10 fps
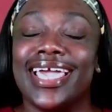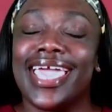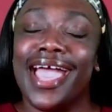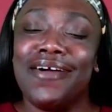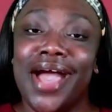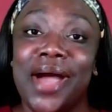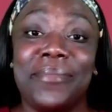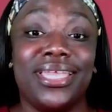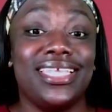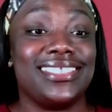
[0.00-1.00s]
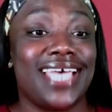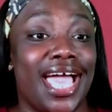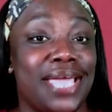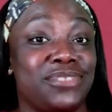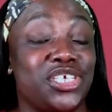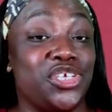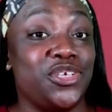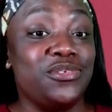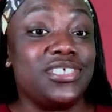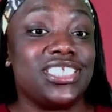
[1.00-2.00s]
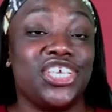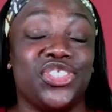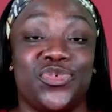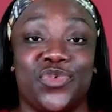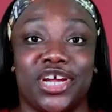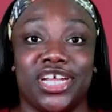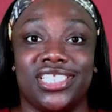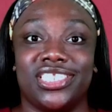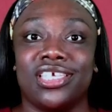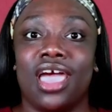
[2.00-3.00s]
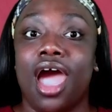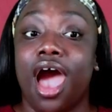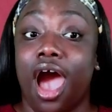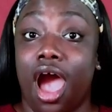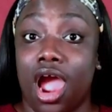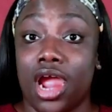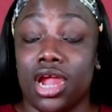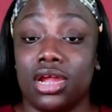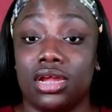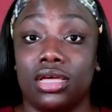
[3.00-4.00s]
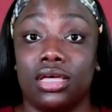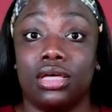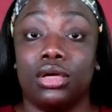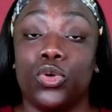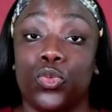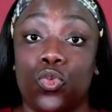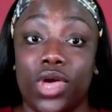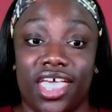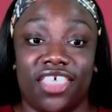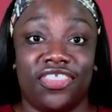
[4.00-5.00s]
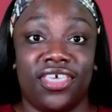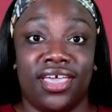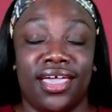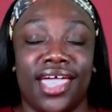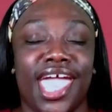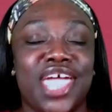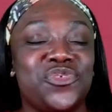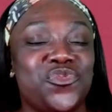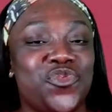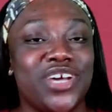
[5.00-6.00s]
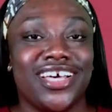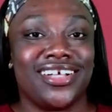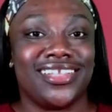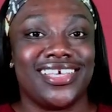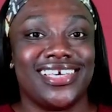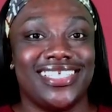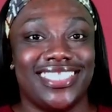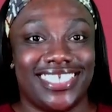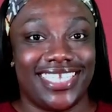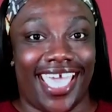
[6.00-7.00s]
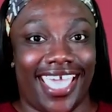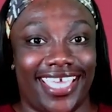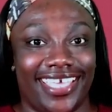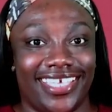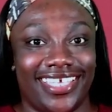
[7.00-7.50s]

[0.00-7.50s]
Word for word: Count how many times you see the words are, with, and will today.